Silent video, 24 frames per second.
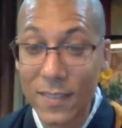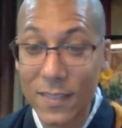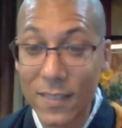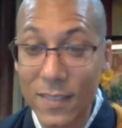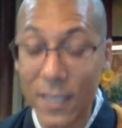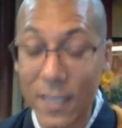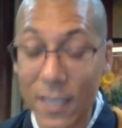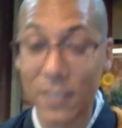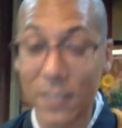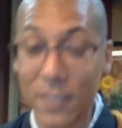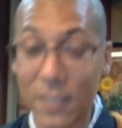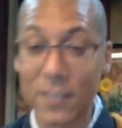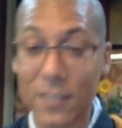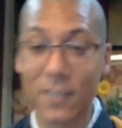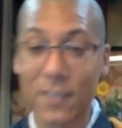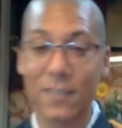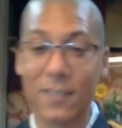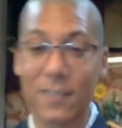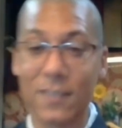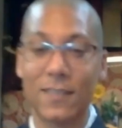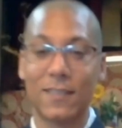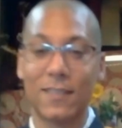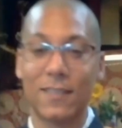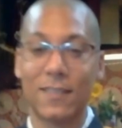Yes,
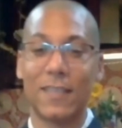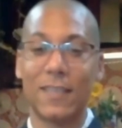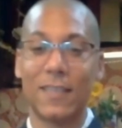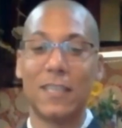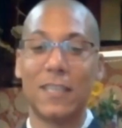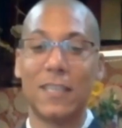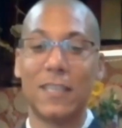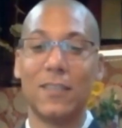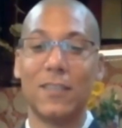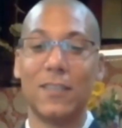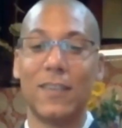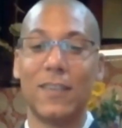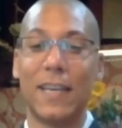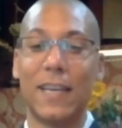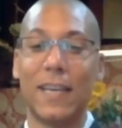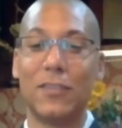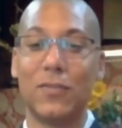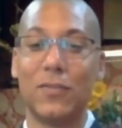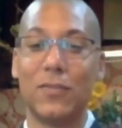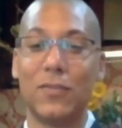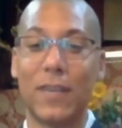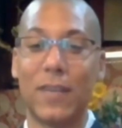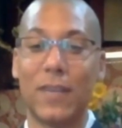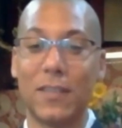thank you.
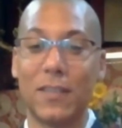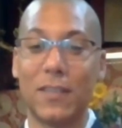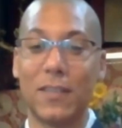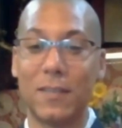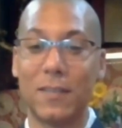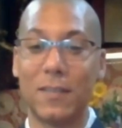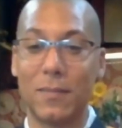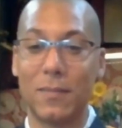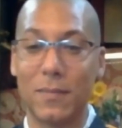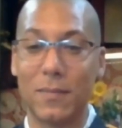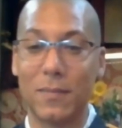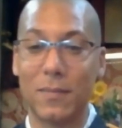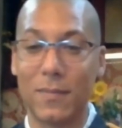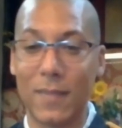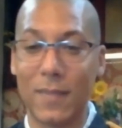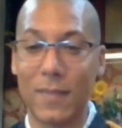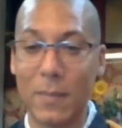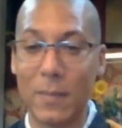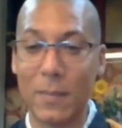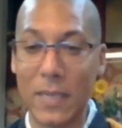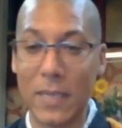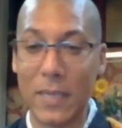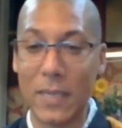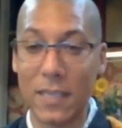Andrew found it
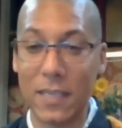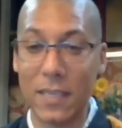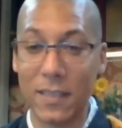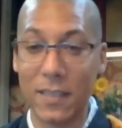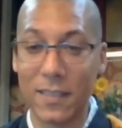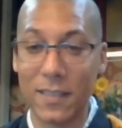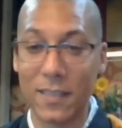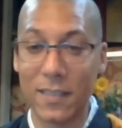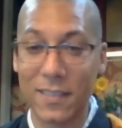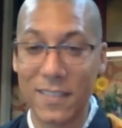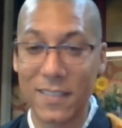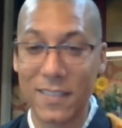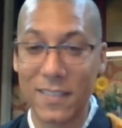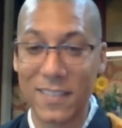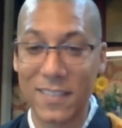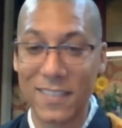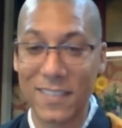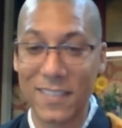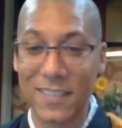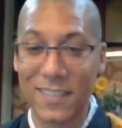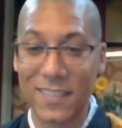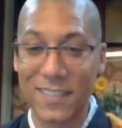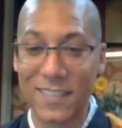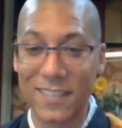immediately.
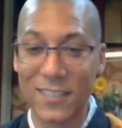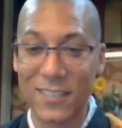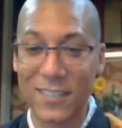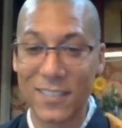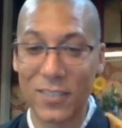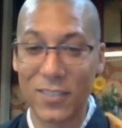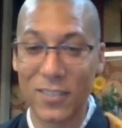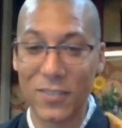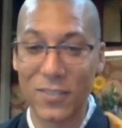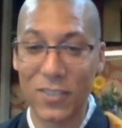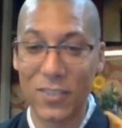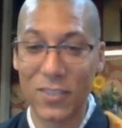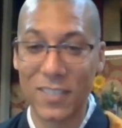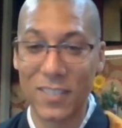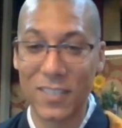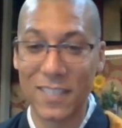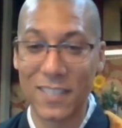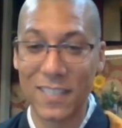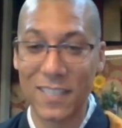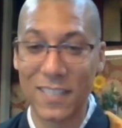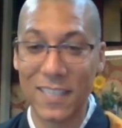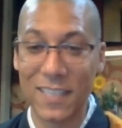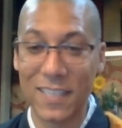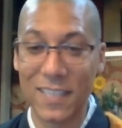So if you look in
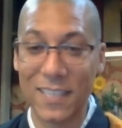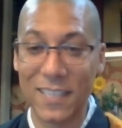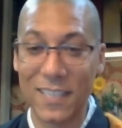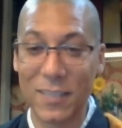the